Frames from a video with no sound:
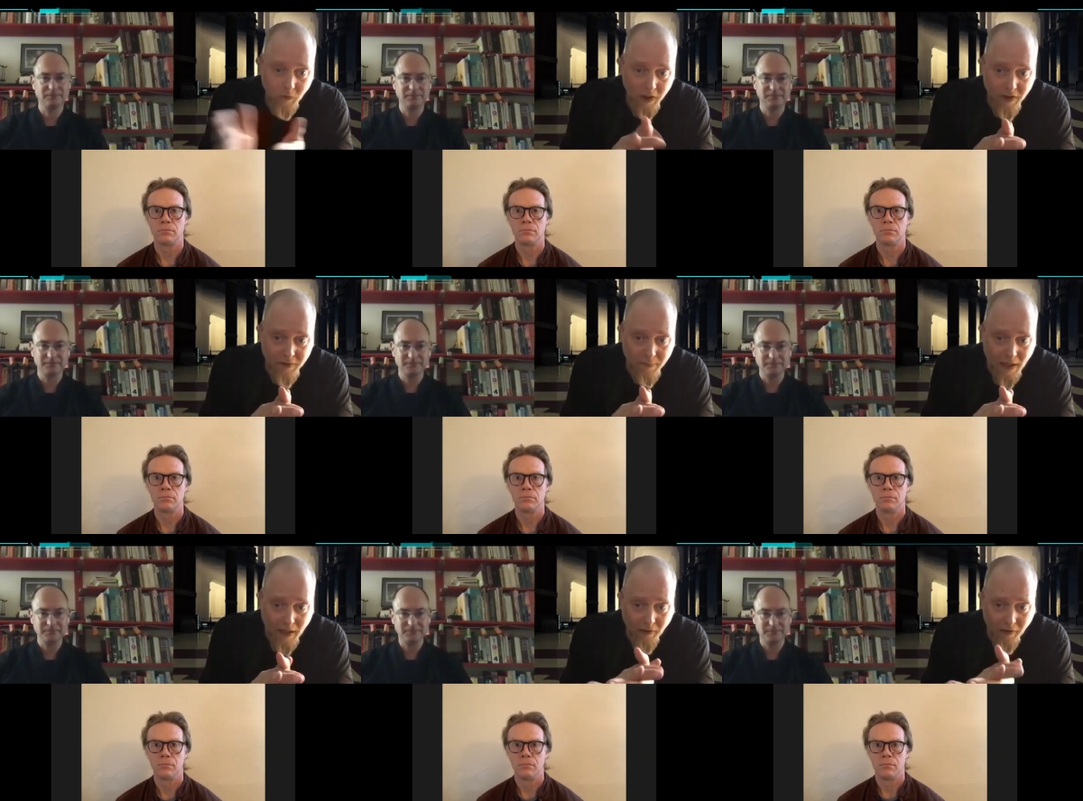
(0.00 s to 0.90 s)
Speaker 1: Doesn't
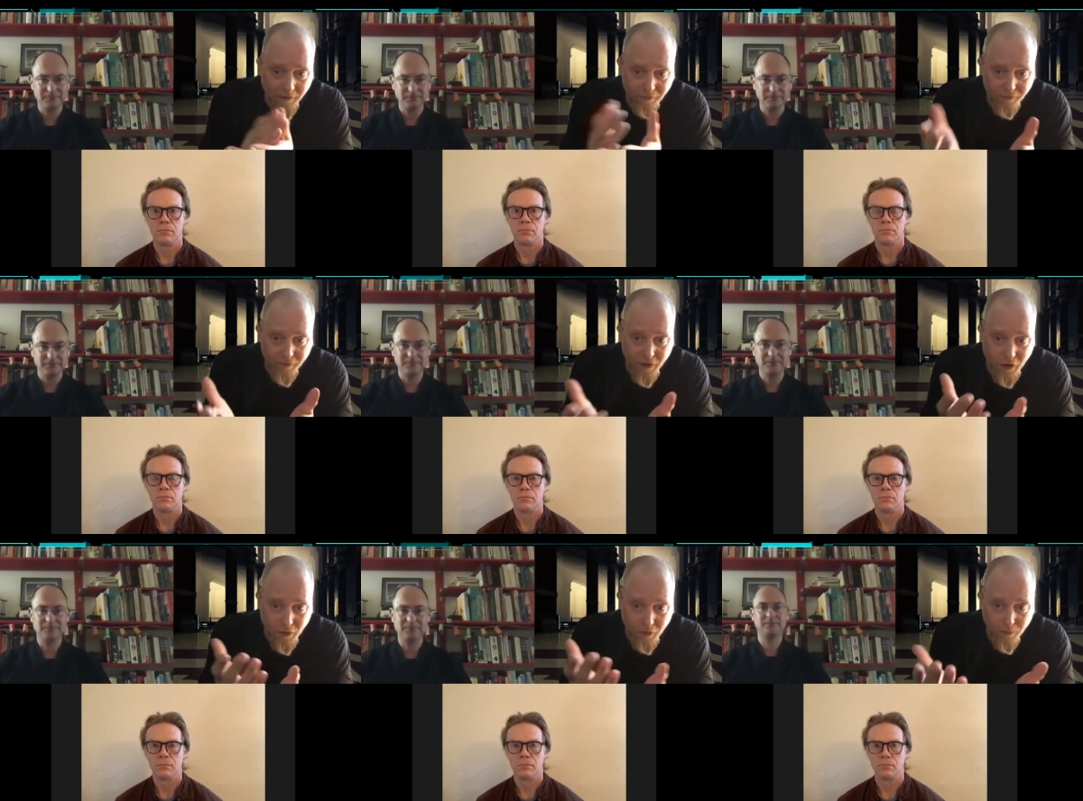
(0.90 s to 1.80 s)
matter if you
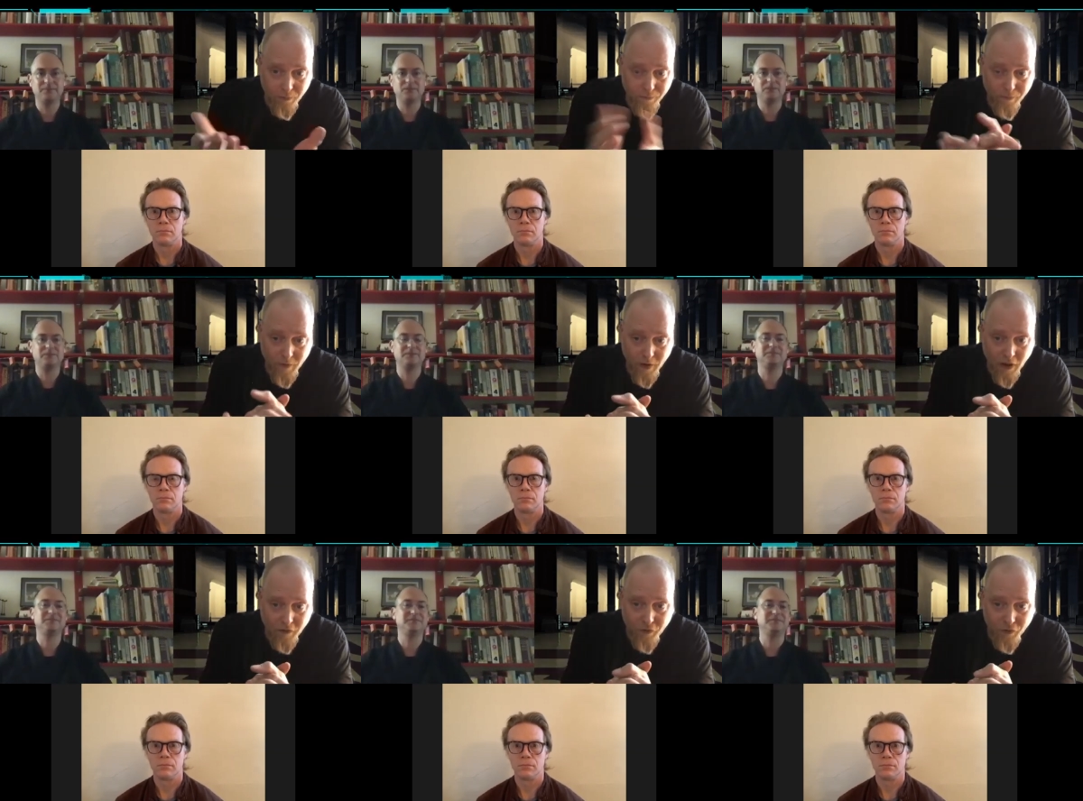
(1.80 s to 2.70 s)
know
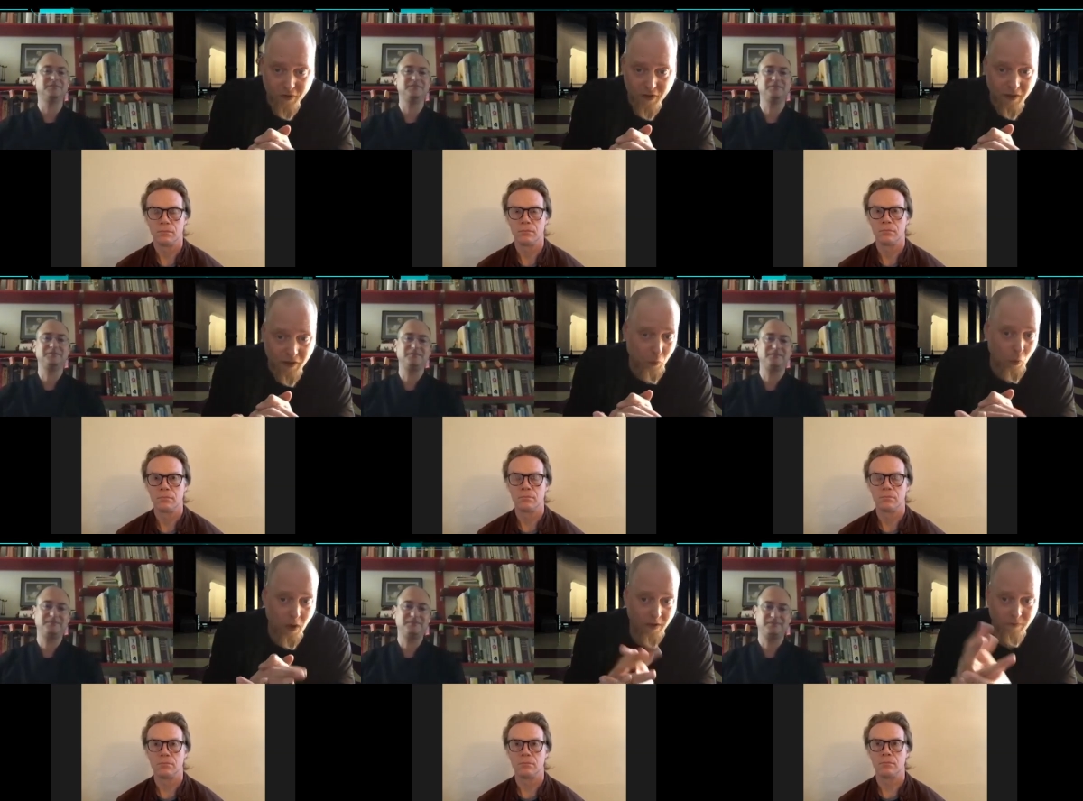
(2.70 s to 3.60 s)
if you're standing
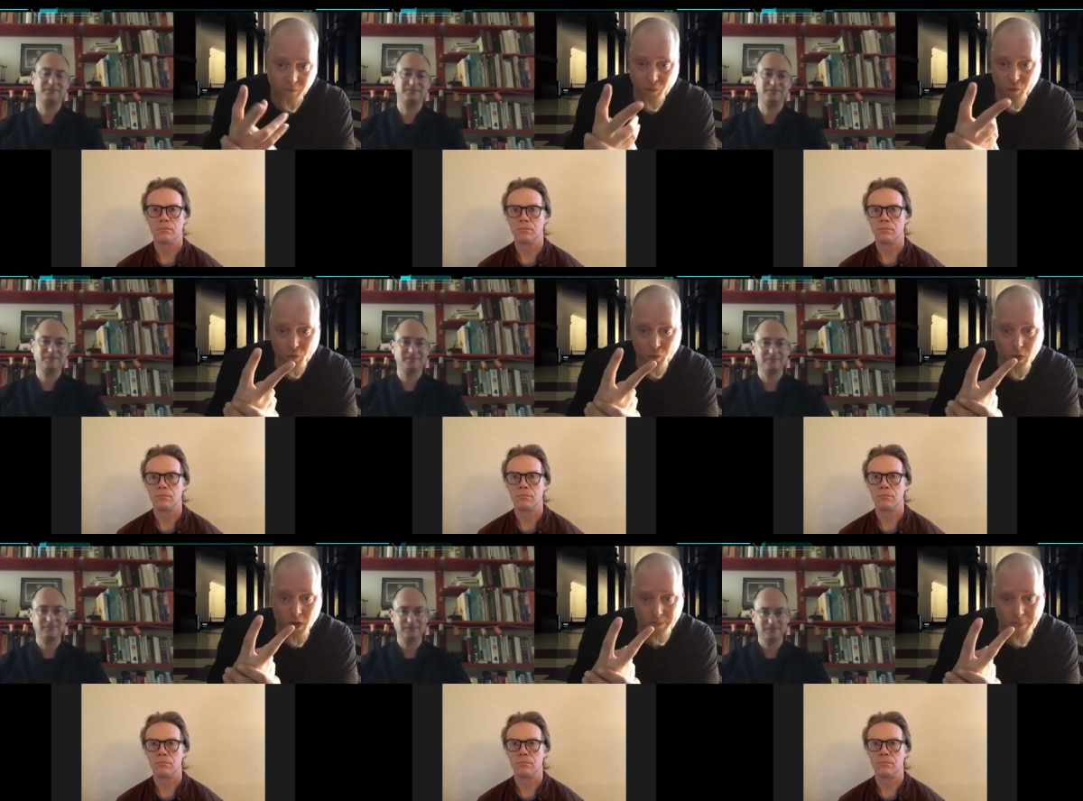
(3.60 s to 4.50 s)
one
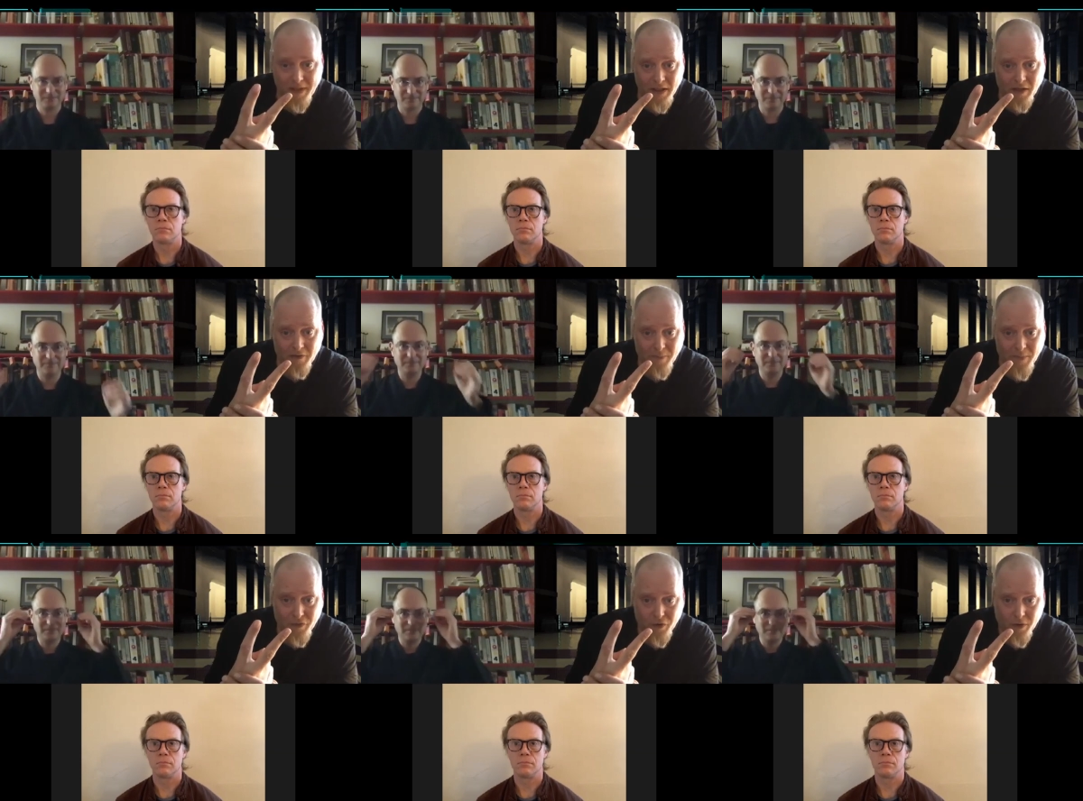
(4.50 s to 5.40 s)
one beat out of
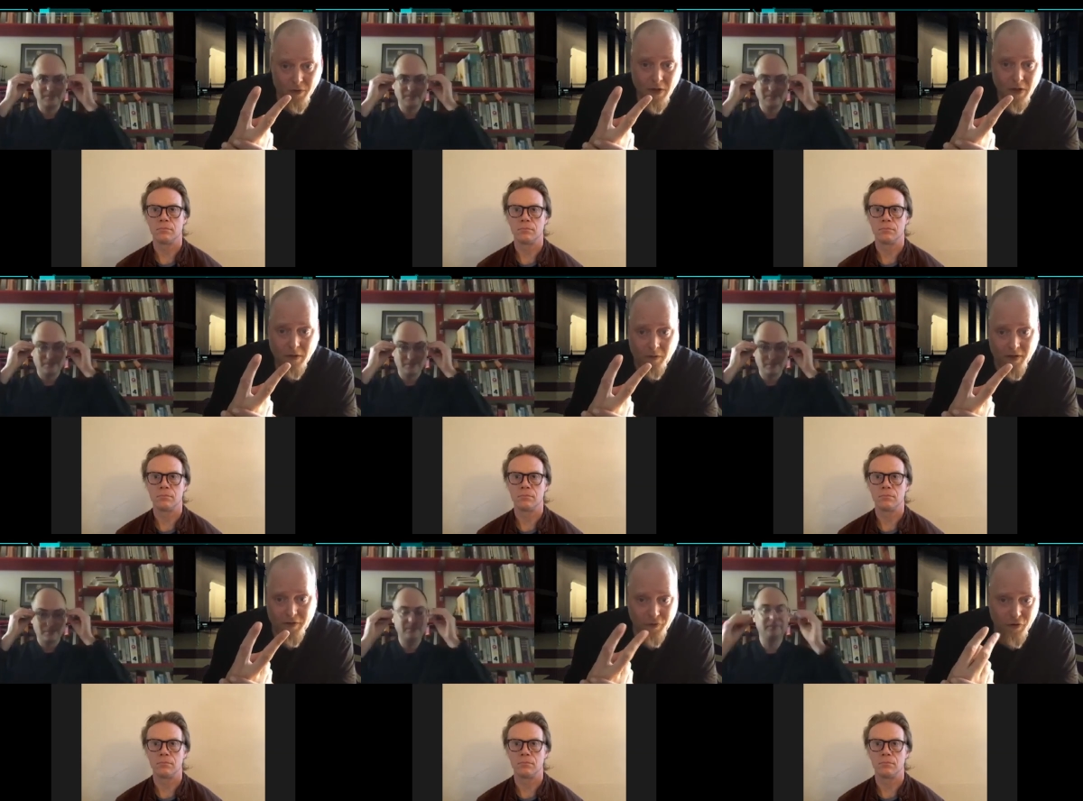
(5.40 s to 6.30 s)
measure, right?
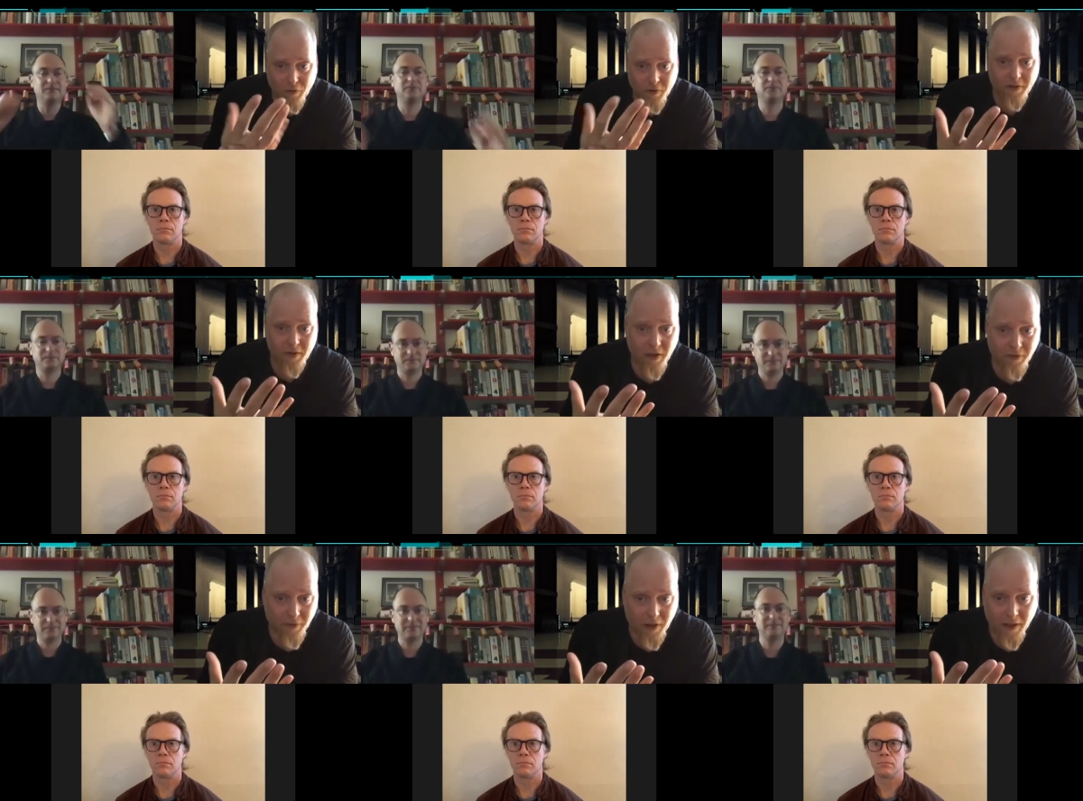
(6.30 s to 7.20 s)
So you don't hit the other
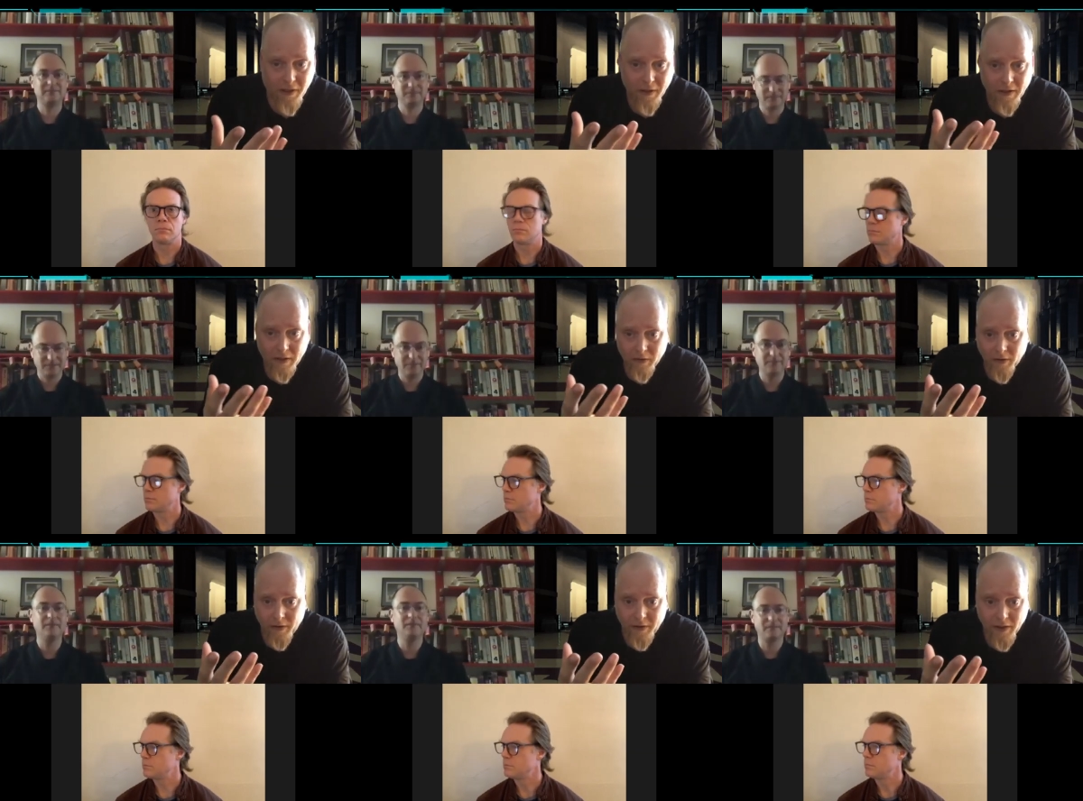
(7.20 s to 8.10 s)
guy.
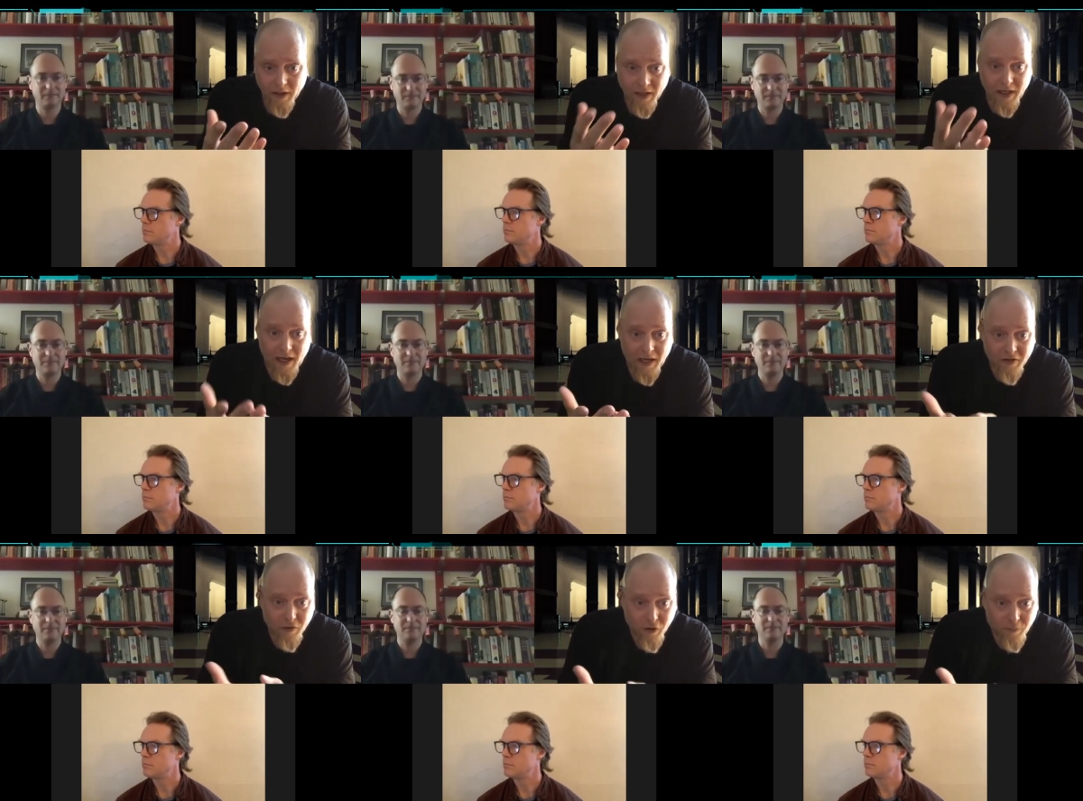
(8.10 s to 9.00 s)
right? Mm-hmm. It has to
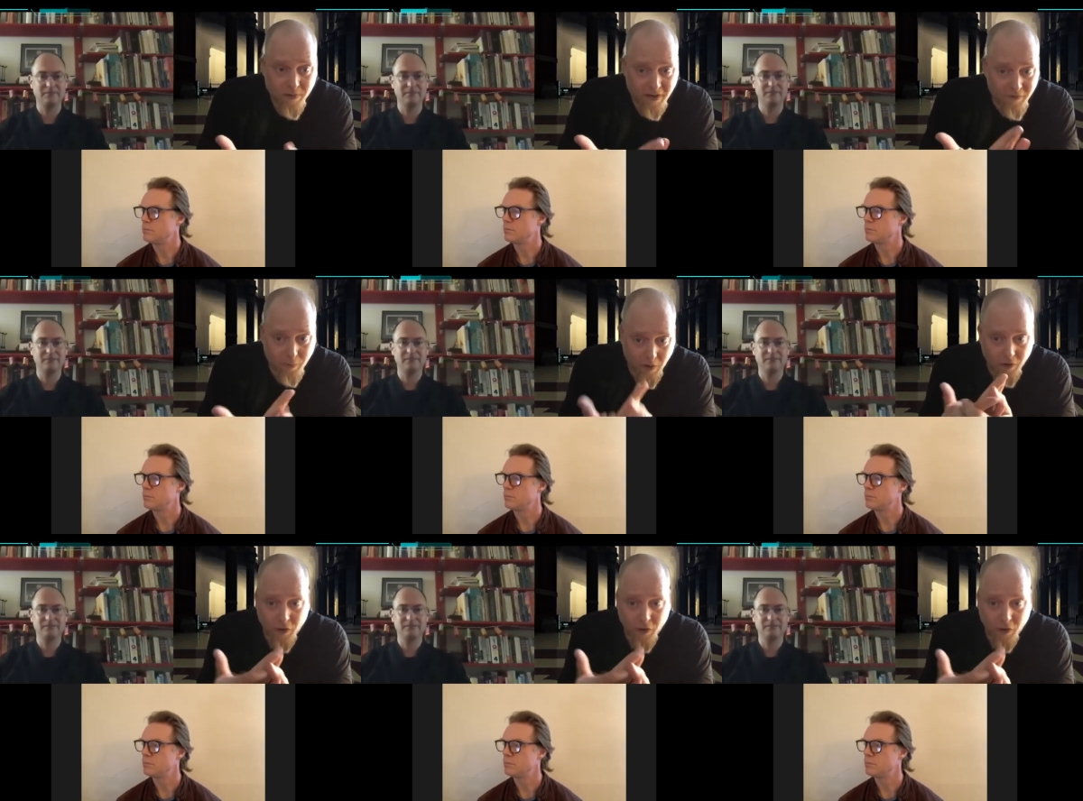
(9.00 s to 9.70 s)
look believable. It